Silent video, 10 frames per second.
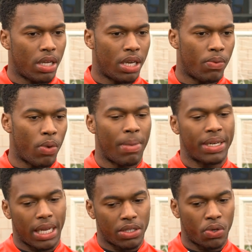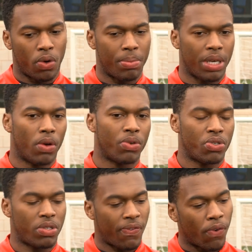And when my dad taught me, he always
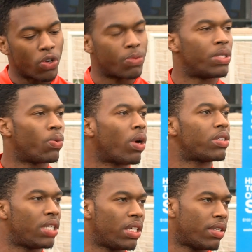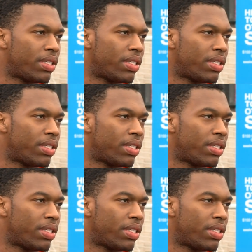used to force me to watch the